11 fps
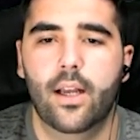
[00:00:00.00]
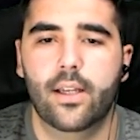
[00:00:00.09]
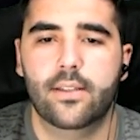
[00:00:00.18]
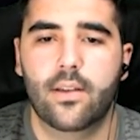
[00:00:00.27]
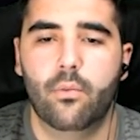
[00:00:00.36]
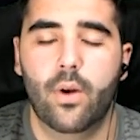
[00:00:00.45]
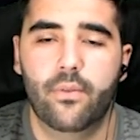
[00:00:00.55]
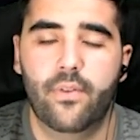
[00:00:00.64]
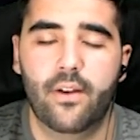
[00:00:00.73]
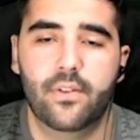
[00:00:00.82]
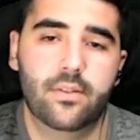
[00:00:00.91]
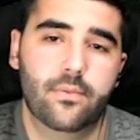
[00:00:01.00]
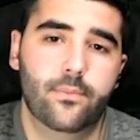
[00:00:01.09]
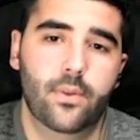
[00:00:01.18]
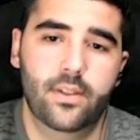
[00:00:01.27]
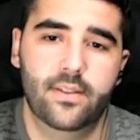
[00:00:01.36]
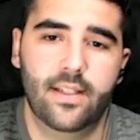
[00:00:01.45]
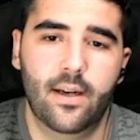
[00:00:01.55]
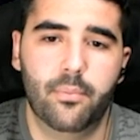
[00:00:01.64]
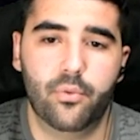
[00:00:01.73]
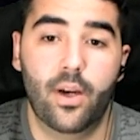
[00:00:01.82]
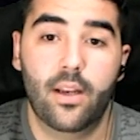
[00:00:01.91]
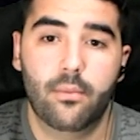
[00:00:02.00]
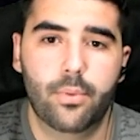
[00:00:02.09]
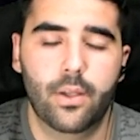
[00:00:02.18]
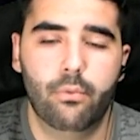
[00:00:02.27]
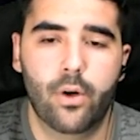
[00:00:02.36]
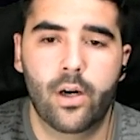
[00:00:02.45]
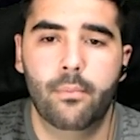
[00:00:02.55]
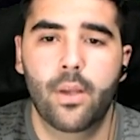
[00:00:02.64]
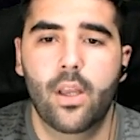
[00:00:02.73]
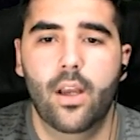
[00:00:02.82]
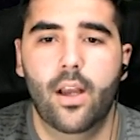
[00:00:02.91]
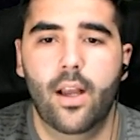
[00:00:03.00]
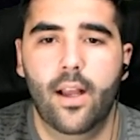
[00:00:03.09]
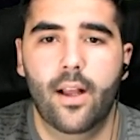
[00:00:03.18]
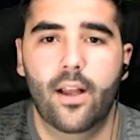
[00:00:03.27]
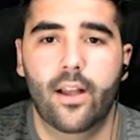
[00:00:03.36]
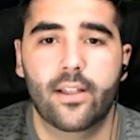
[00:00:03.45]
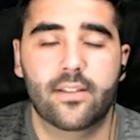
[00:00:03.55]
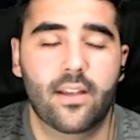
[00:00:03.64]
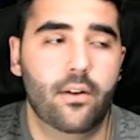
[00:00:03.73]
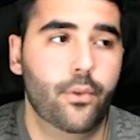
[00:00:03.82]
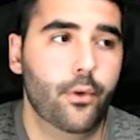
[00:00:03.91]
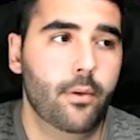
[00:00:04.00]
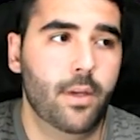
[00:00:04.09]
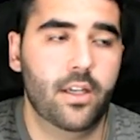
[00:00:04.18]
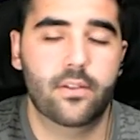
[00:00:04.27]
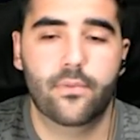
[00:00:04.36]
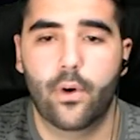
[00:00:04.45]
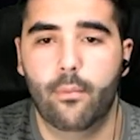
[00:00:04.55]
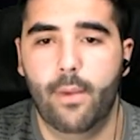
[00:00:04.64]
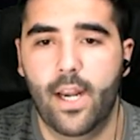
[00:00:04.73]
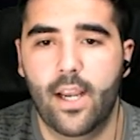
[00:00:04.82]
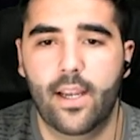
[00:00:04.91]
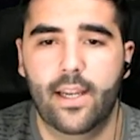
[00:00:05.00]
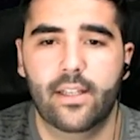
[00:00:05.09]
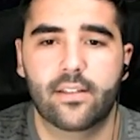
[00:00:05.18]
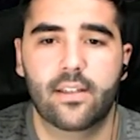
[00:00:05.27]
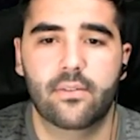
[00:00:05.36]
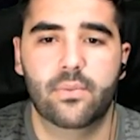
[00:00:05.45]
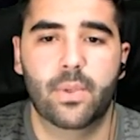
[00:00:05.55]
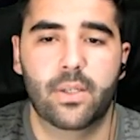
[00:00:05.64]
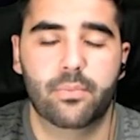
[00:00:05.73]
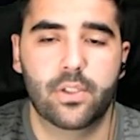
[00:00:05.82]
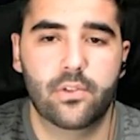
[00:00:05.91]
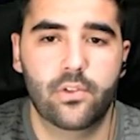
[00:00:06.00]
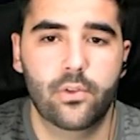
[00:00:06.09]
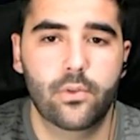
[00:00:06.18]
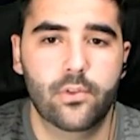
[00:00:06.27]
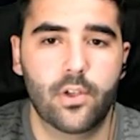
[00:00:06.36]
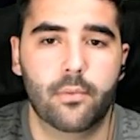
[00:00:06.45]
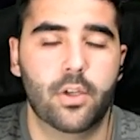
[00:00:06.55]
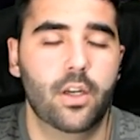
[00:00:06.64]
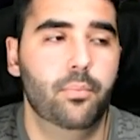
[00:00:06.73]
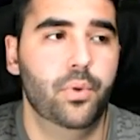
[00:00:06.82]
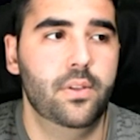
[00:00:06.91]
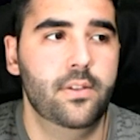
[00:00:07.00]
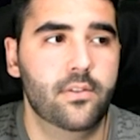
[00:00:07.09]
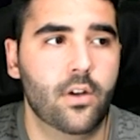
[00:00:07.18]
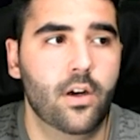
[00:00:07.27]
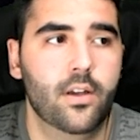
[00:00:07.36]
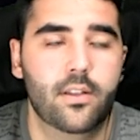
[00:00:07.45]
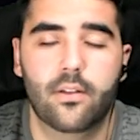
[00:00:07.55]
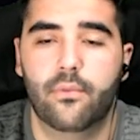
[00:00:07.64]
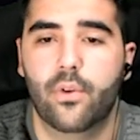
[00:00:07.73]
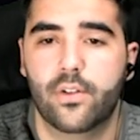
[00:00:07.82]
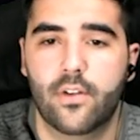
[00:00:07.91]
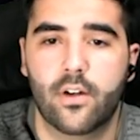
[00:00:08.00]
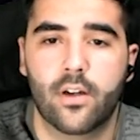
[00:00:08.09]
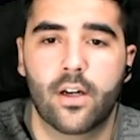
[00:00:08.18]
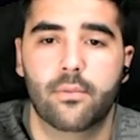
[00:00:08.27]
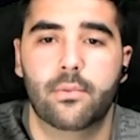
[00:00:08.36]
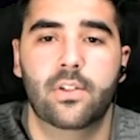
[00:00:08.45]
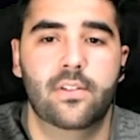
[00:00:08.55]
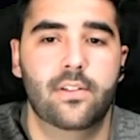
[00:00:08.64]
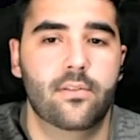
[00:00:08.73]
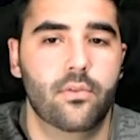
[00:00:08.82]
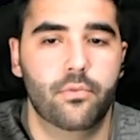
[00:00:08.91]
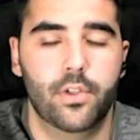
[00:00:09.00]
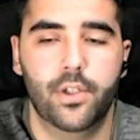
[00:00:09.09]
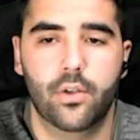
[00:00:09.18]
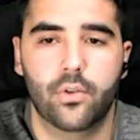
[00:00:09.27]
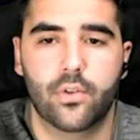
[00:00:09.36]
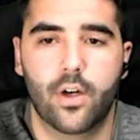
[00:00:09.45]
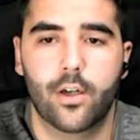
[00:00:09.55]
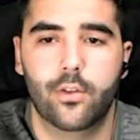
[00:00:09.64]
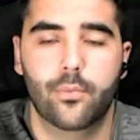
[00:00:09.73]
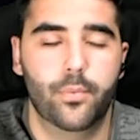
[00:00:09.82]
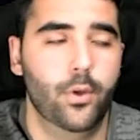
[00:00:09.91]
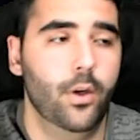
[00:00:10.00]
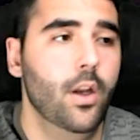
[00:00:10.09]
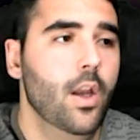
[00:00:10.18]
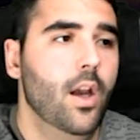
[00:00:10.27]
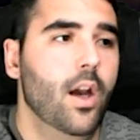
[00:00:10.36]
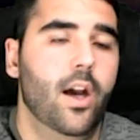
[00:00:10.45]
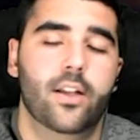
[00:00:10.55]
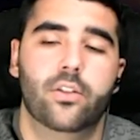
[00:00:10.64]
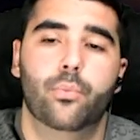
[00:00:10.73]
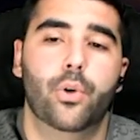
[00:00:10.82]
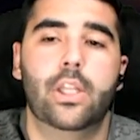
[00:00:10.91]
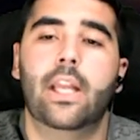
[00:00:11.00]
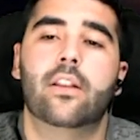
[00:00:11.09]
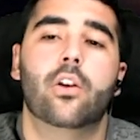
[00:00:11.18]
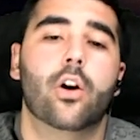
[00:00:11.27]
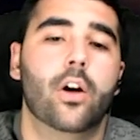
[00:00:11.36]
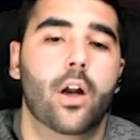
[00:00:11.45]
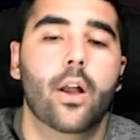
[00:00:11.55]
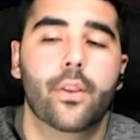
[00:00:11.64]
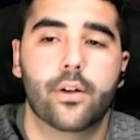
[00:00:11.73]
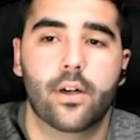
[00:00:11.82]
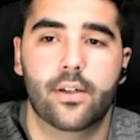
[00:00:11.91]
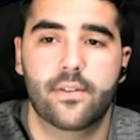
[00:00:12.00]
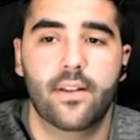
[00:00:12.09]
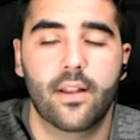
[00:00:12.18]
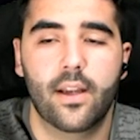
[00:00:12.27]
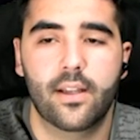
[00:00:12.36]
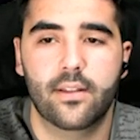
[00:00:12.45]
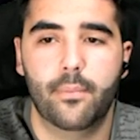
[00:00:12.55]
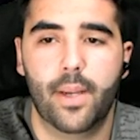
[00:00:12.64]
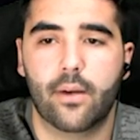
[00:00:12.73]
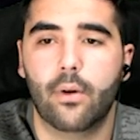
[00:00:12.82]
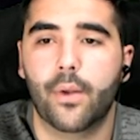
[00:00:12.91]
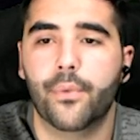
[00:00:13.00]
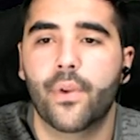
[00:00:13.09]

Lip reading: It's a 1/5. It's an upgraded Bloodworm. Instead of 3 mana, it's 4 mana. And it gives burn +2. So I'm gonna put this card in the 4-star card because it's a really good card to put to protect your other cards in the background.